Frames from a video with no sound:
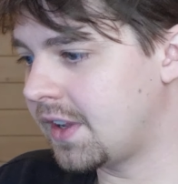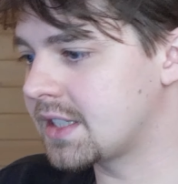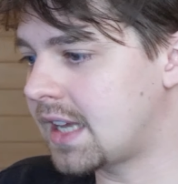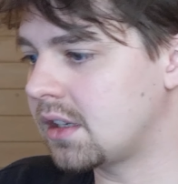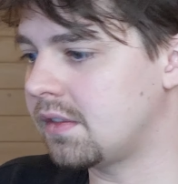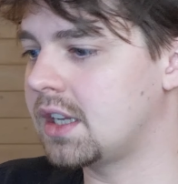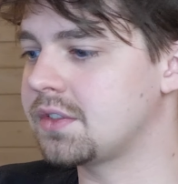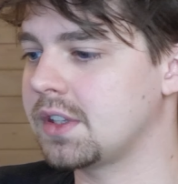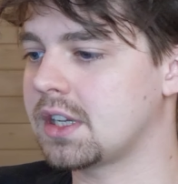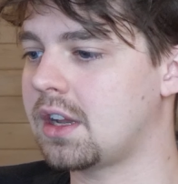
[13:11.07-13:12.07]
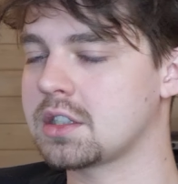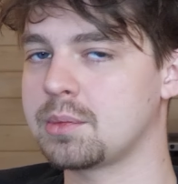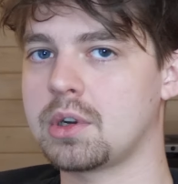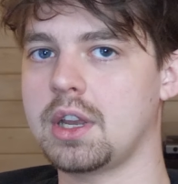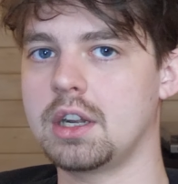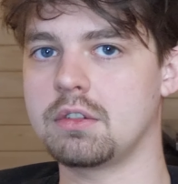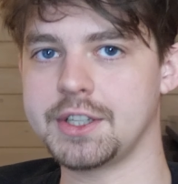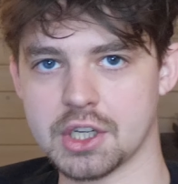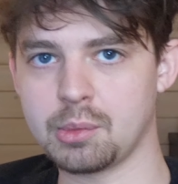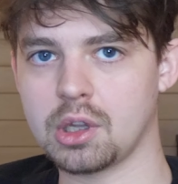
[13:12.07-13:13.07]
fix that device for the customer in a
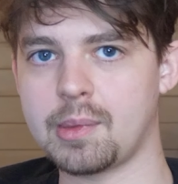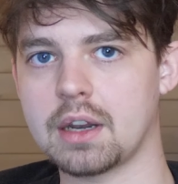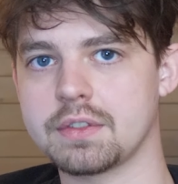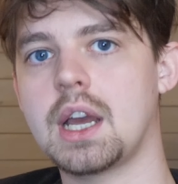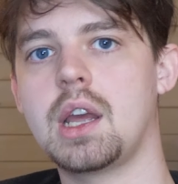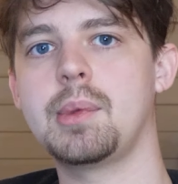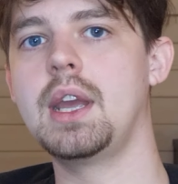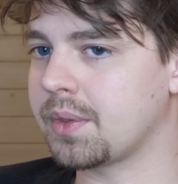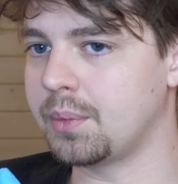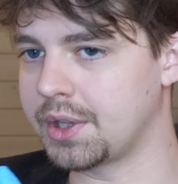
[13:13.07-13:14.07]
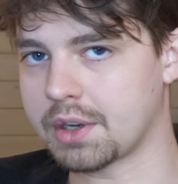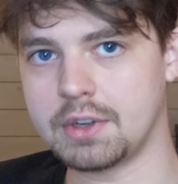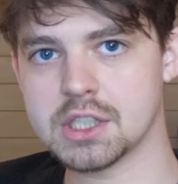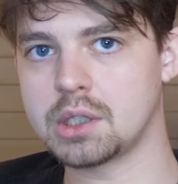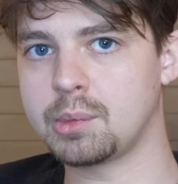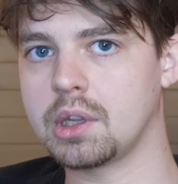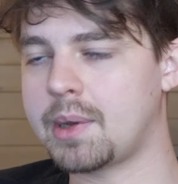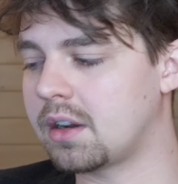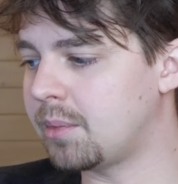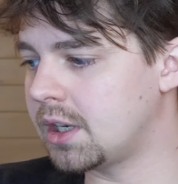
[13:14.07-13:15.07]
reasonable amount of time with a reasonable
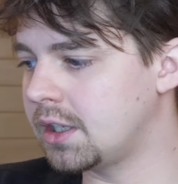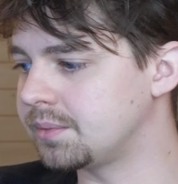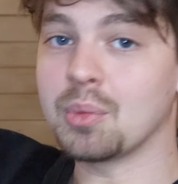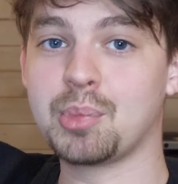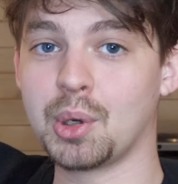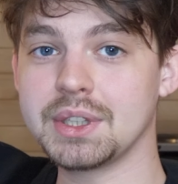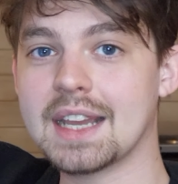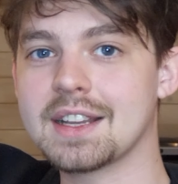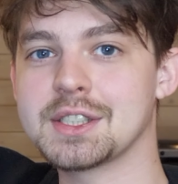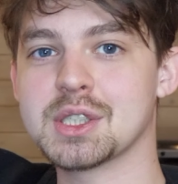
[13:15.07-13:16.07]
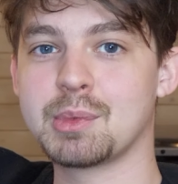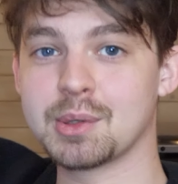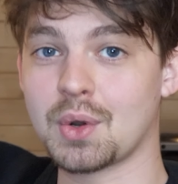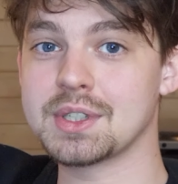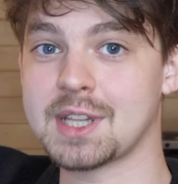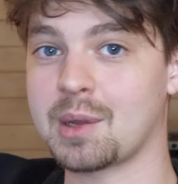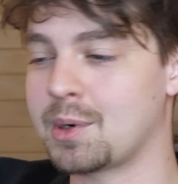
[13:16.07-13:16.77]
amount of money, point that customer towards that